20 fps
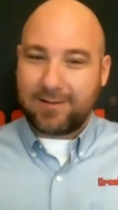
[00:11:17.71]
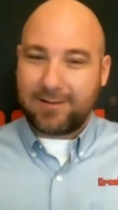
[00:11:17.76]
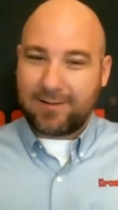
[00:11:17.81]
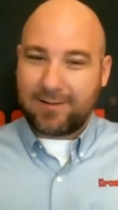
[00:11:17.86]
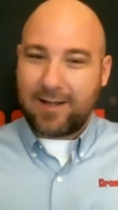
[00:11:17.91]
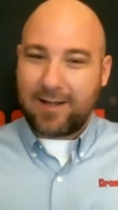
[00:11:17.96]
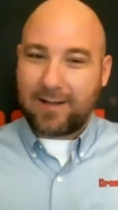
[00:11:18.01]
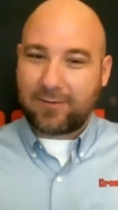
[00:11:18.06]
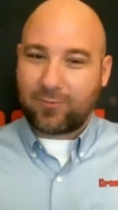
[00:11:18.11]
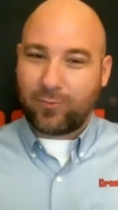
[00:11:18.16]

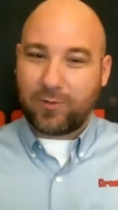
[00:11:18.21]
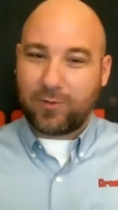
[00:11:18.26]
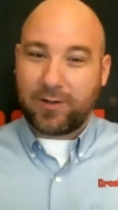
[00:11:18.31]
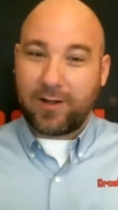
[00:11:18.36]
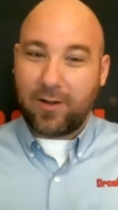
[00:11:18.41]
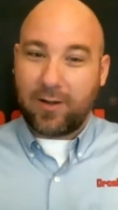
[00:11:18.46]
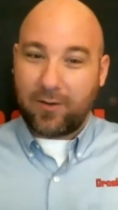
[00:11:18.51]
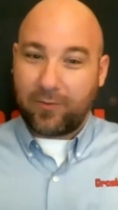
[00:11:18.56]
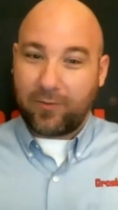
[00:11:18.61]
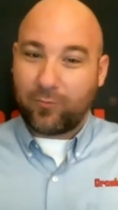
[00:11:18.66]
that's
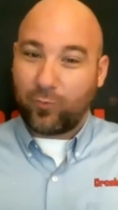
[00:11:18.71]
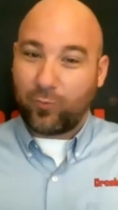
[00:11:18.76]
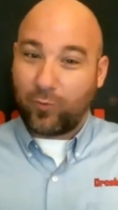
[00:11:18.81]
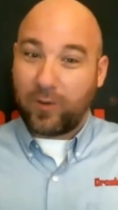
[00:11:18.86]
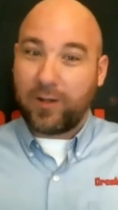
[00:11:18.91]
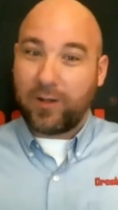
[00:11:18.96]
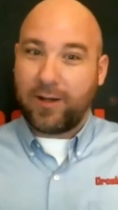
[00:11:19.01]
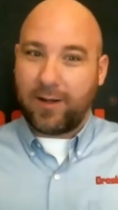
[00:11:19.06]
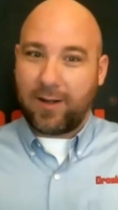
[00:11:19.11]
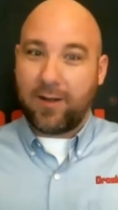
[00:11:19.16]
really
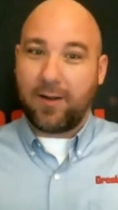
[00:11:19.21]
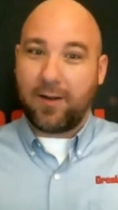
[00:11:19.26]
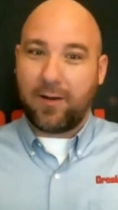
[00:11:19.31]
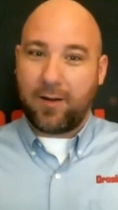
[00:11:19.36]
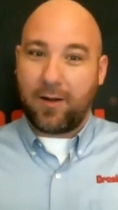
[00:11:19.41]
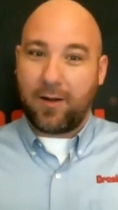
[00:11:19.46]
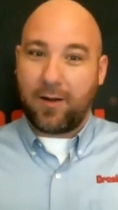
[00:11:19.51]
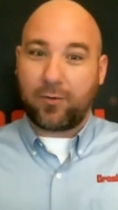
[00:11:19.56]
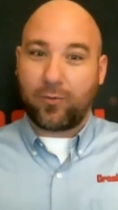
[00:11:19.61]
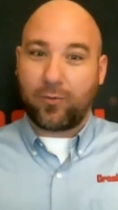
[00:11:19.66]
really
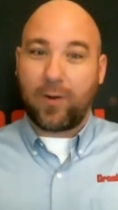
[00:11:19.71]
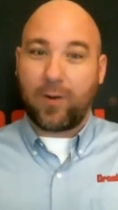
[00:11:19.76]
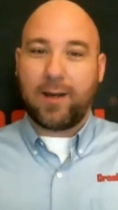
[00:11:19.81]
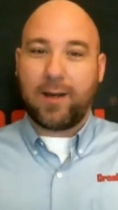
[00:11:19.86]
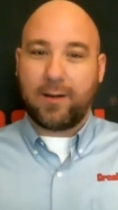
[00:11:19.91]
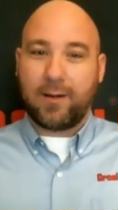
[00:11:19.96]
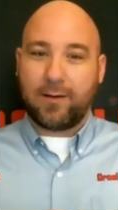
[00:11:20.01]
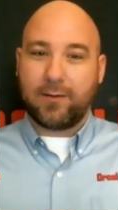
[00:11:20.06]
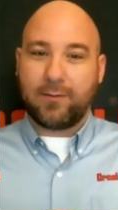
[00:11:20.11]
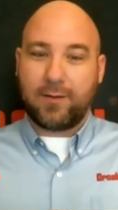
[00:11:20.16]
a, a great
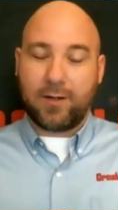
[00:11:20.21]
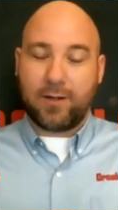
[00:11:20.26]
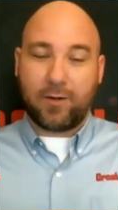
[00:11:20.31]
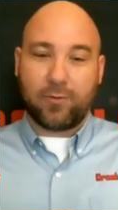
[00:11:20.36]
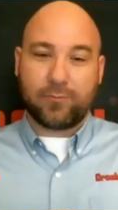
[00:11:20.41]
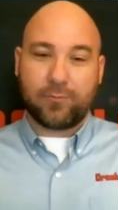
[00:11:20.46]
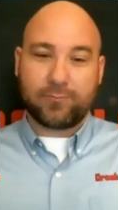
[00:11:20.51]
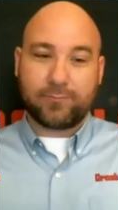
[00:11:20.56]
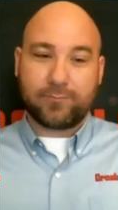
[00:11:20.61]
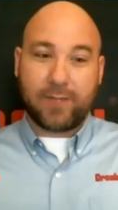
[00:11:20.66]
you know
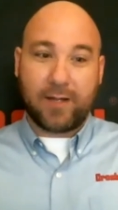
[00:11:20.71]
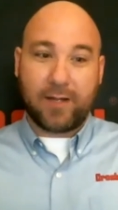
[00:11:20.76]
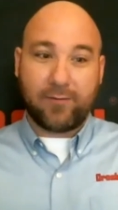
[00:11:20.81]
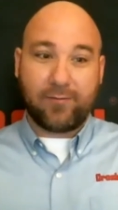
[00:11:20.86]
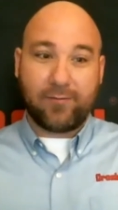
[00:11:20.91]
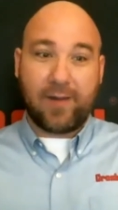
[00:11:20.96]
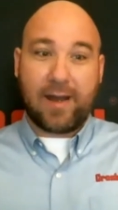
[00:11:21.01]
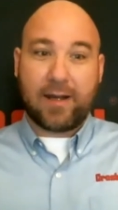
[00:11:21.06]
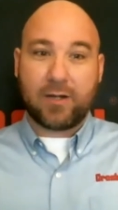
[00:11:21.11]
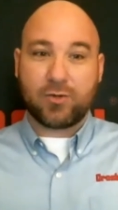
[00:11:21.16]

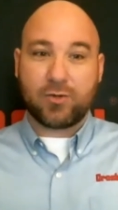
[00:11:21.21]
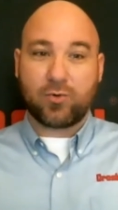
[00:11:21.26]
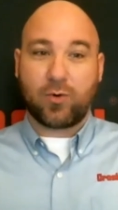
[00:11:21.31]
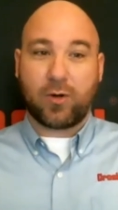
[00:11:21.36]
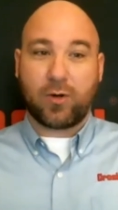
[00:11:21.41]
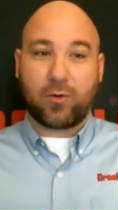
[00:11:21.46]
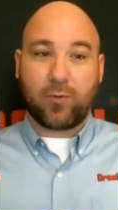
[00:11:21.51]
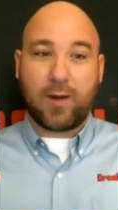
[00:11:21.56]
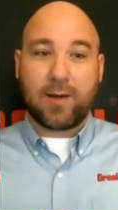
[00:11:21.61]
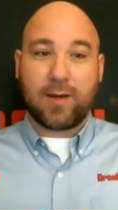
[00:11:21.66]
advantage or a
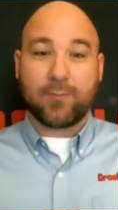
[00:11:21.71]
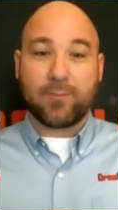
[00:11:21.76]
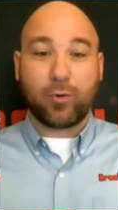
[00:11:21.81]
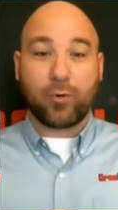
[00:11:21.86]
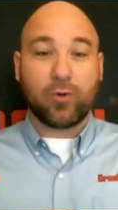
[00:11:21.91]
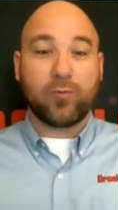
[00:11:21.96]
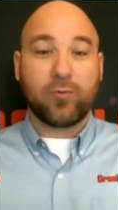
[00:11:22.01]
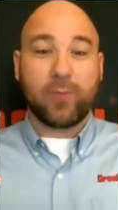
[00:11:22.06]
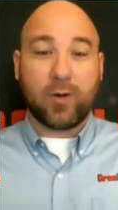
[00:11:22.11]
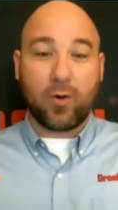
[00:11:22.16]
great
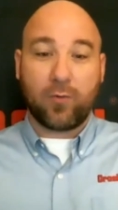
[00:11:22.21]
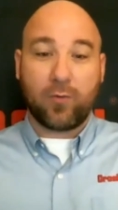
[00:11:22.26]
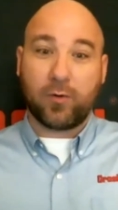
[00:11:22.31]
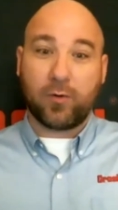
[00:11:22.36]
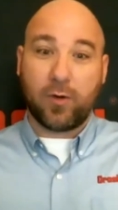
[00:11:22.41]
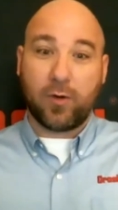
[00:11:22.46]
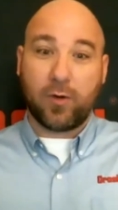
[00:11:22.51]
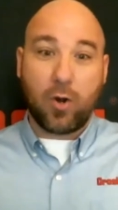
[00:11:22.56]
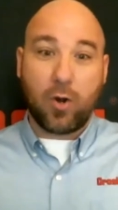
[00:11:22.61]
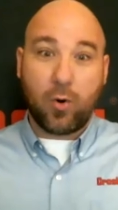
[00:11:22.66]
improvement over
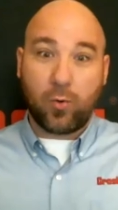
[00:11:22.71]
no